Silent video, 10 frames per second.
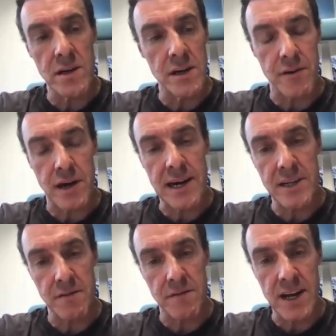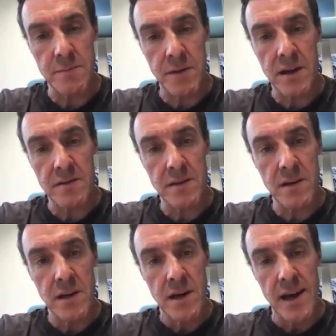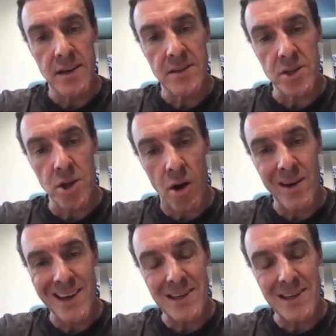a variety of aspects, and it's not